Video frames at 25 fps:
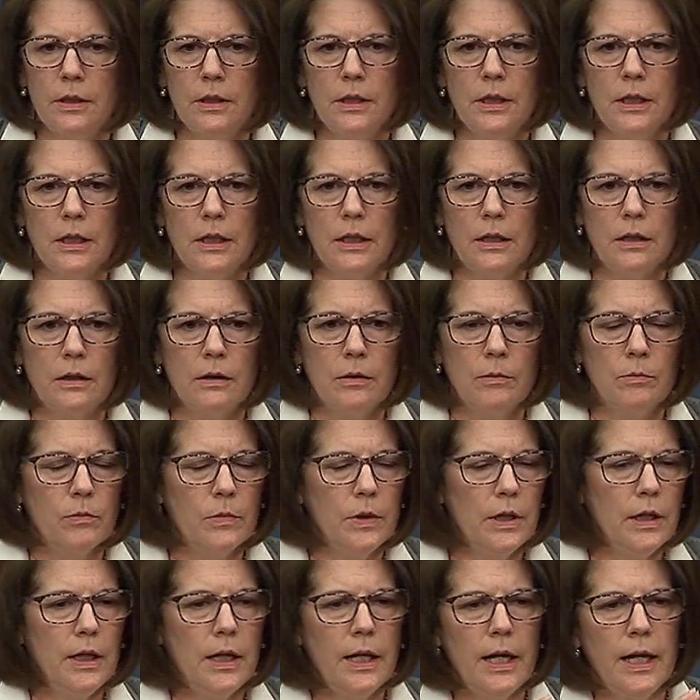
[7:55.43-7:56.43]

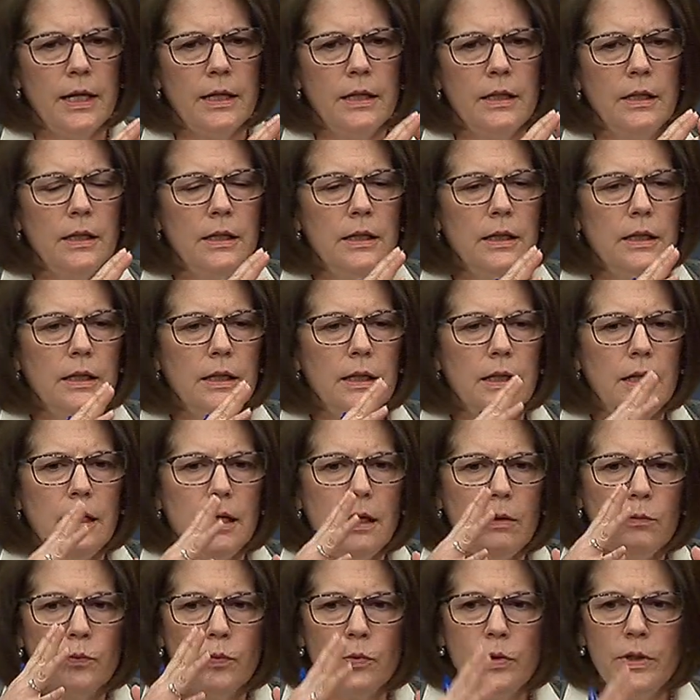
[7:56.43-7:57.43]
and
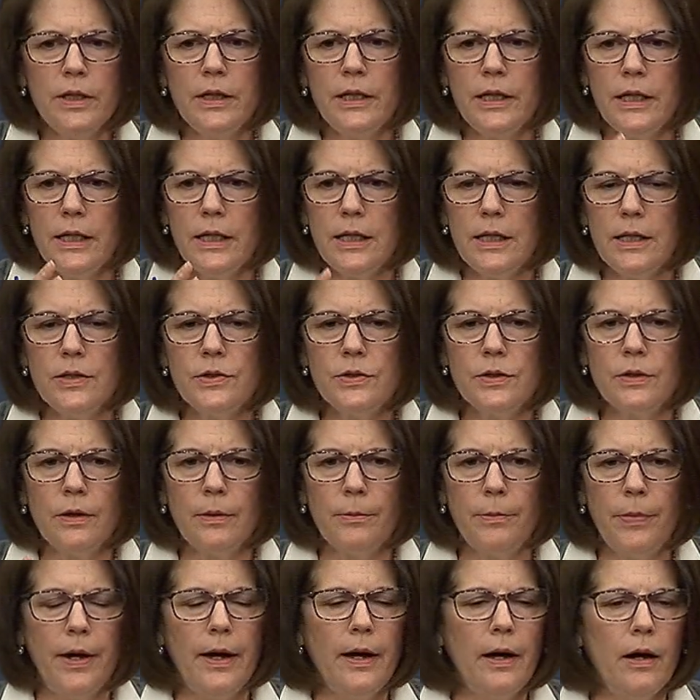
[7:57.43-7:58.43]
it really isn't
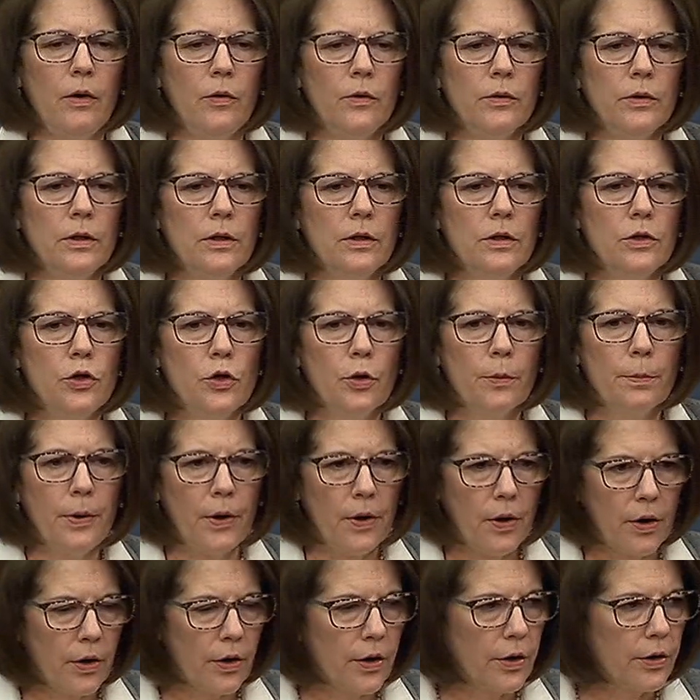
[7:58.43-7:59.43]
about your
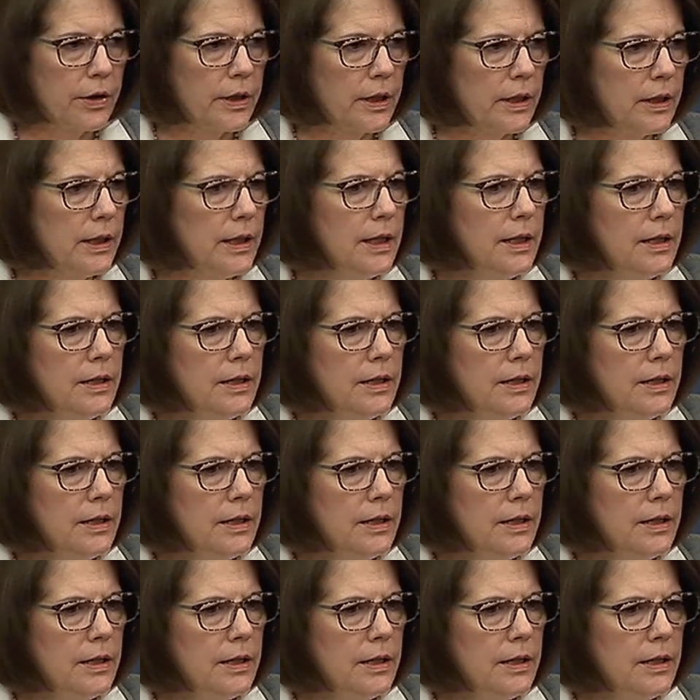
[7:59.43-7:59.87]
party. It